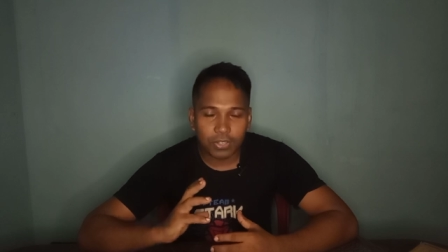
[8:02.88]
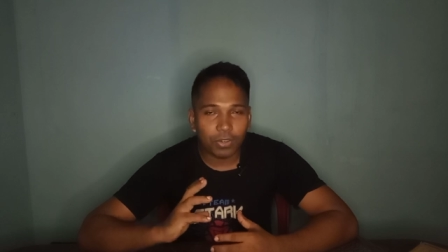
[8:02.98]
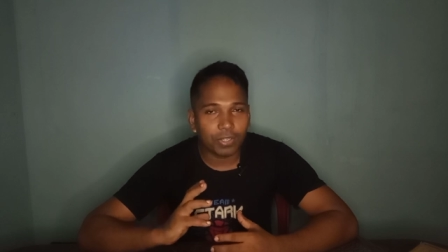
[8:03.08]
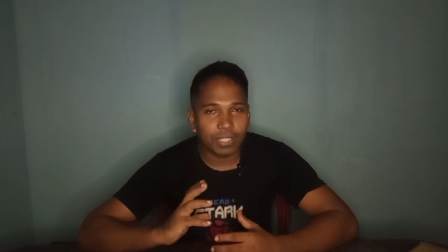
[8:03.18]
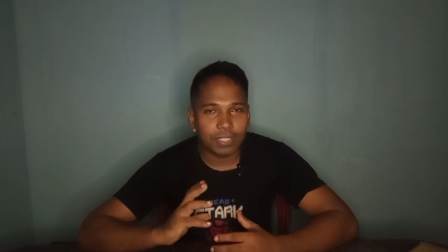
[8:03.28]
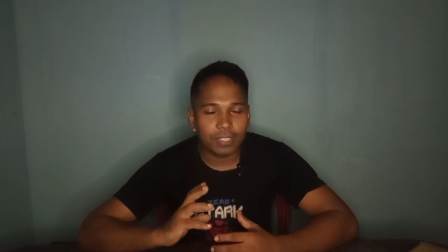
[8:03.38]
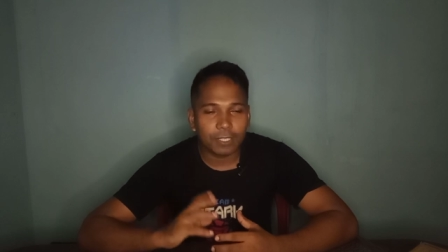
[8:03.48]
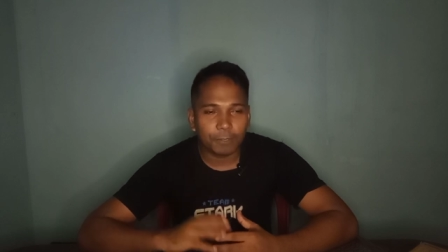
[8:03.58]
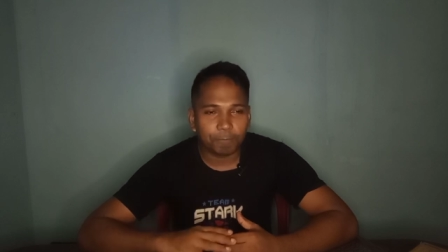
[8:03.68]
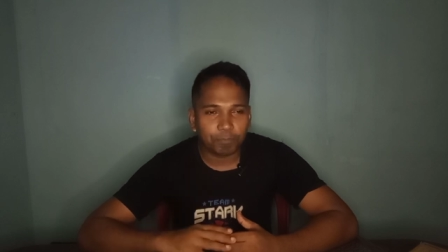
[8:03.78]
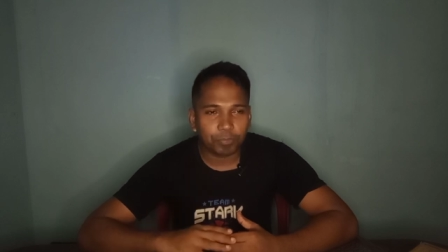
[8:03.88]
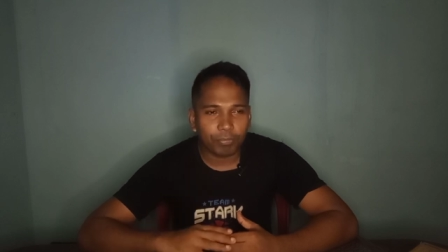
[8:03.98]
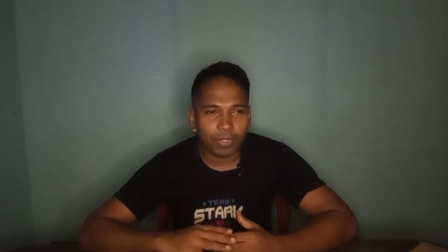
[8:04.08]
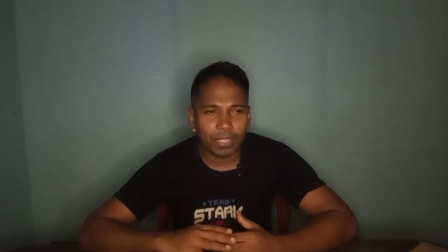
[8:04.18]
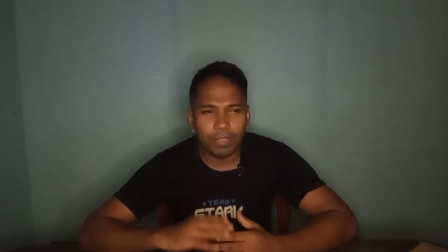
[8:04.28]
talk is
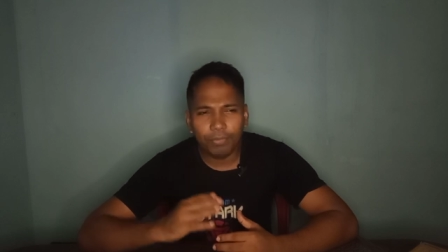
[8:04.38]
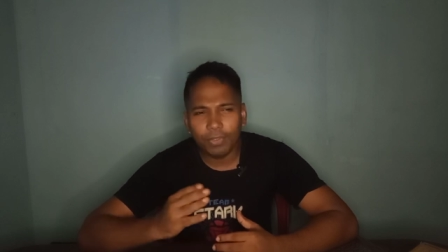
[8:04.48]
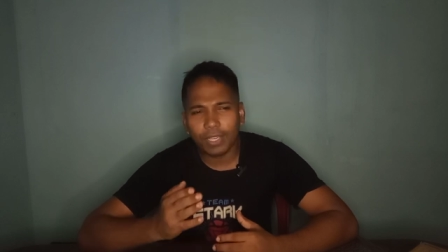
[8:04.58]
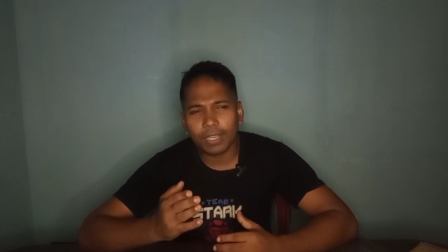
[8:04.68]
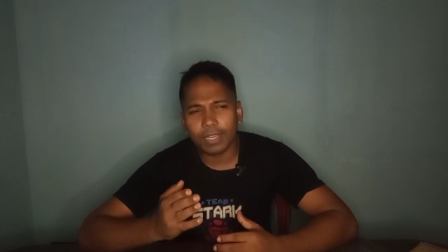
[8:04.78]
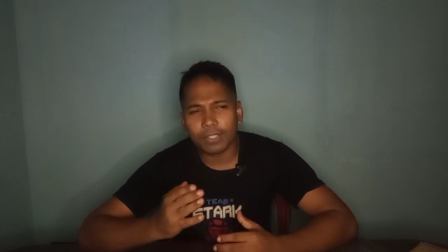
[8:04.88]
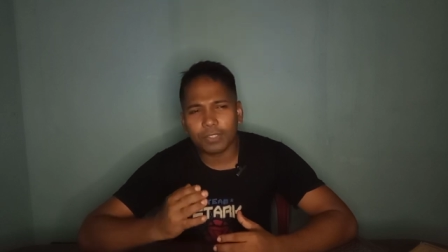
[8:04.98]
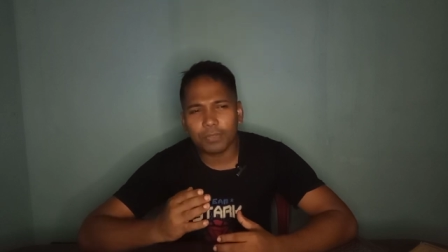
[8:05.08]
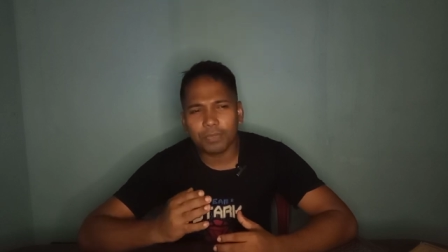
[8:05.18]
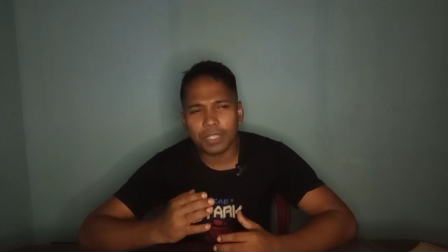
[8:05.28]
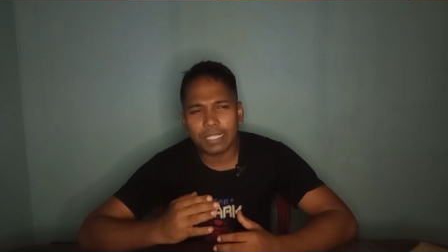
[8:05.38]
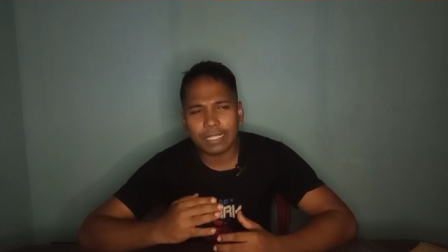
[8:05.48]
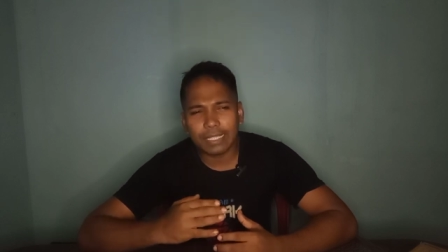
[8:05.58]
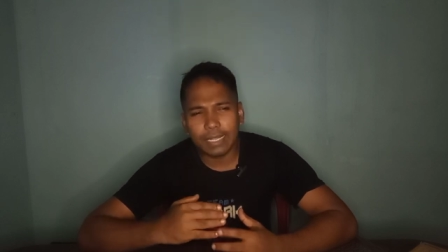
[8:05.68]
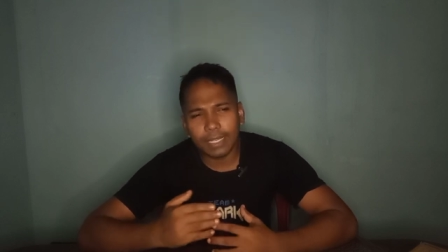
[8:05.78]
if a customer
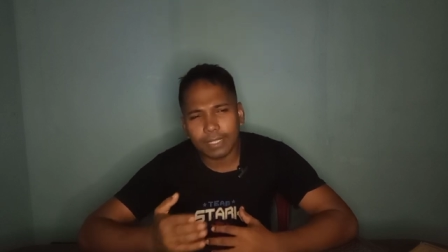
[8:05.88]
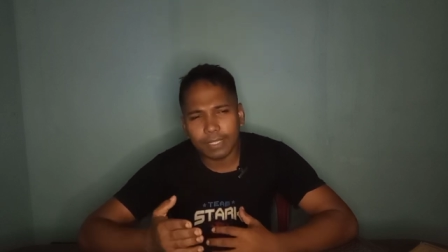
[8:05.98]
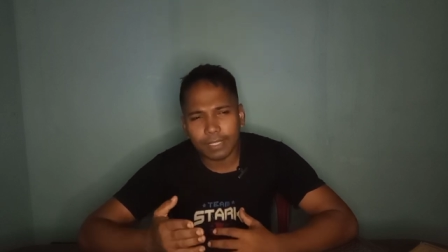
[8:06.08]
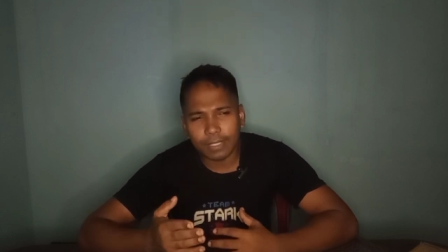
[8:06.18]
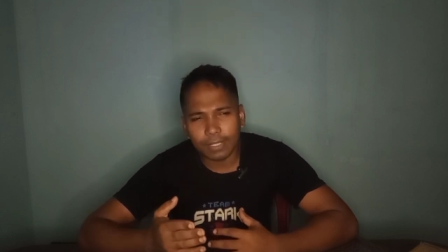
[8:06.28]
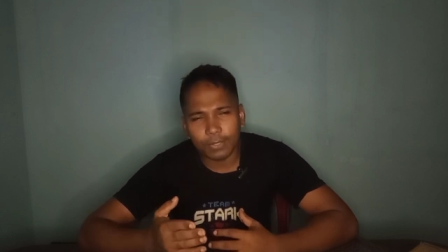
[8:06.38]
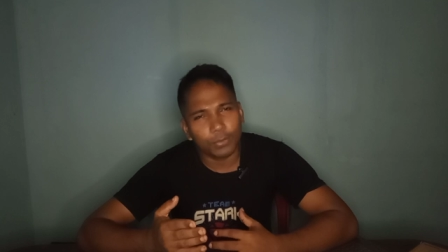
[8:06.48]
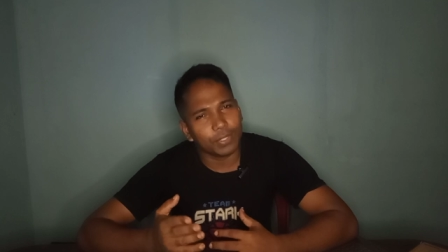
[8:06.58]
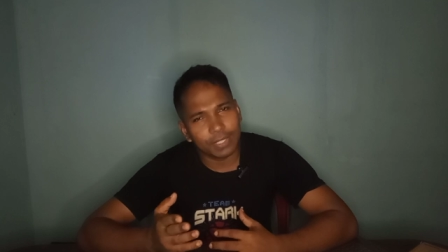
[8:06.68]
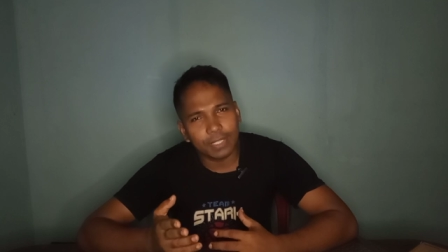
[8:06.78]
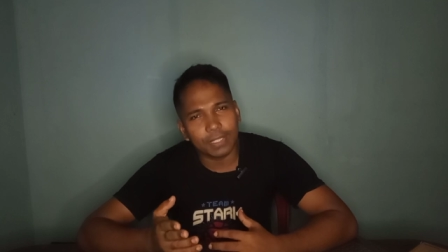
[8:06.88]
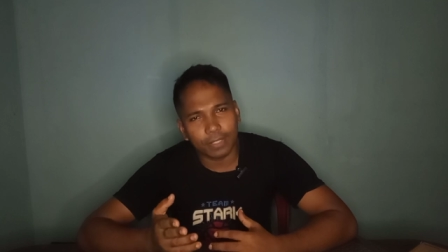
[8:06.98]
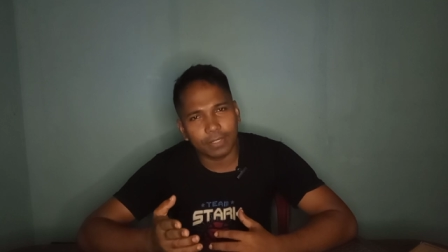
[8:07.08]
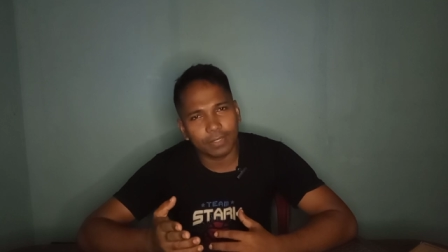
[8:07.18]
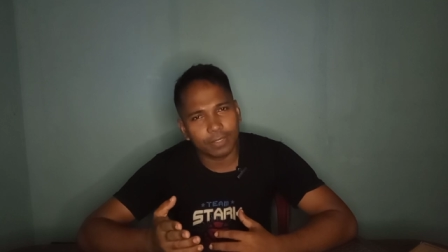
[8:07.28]
select your
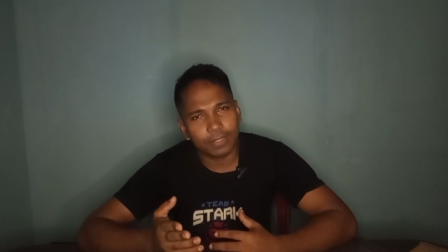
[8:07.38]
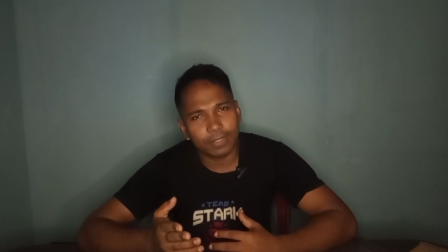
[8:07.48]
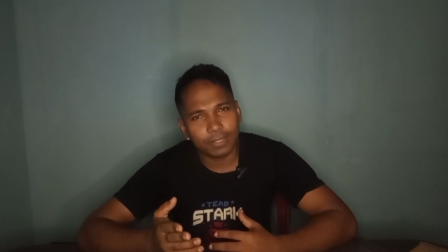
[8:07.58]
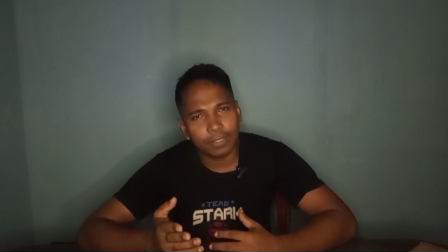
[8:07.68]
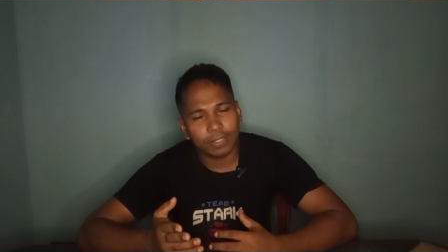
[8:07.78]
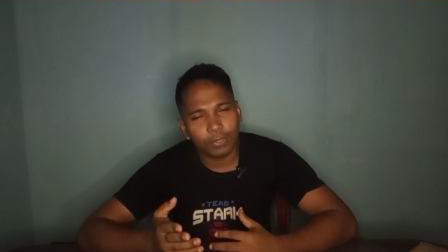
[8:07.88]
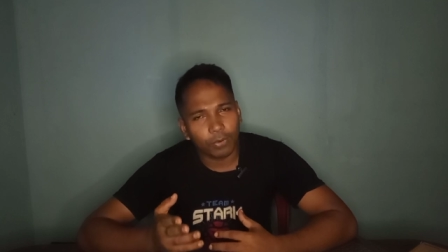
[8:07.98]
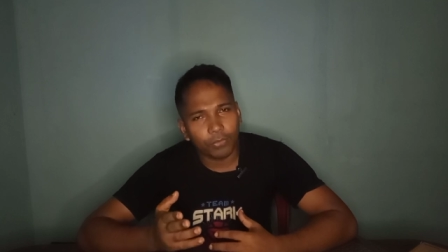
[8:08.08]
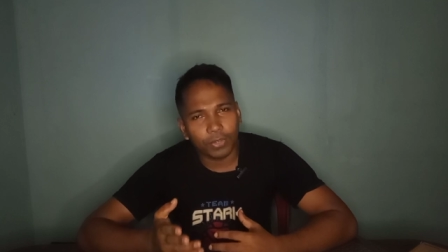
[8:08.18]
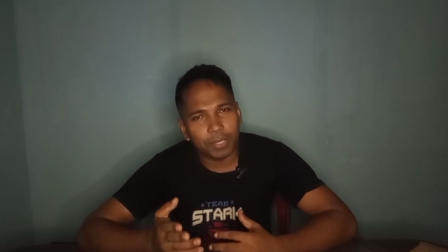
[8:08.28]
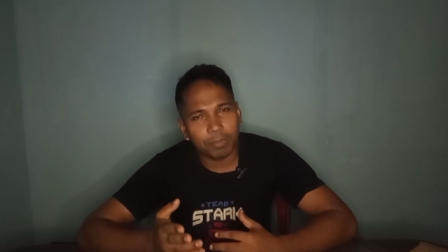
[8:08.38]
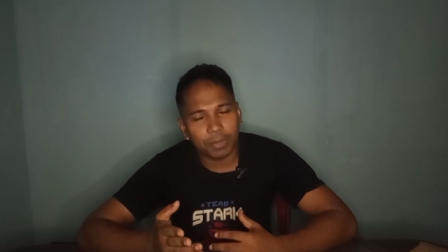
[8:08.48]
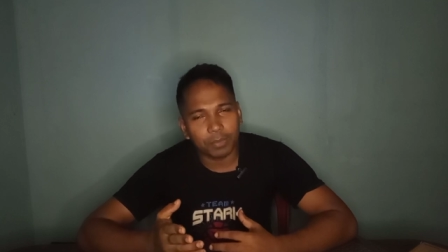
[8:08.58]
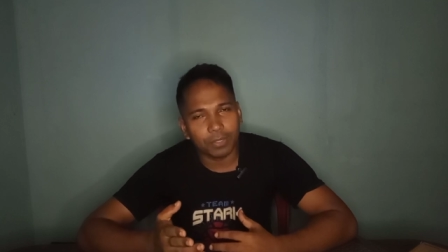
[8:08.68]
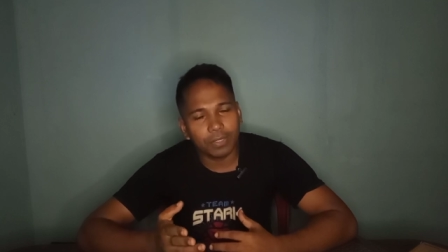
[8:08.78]
sticker on
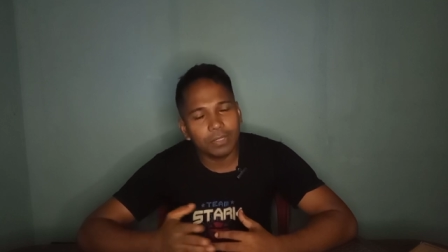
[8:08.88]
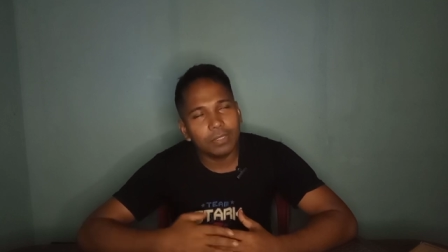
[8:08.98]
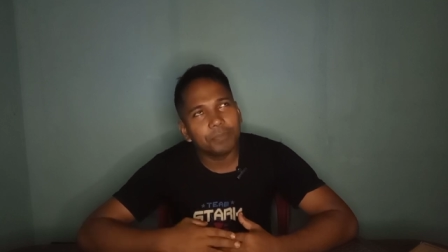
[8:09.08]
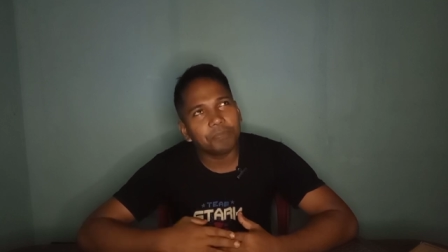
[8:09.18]
Redbubble,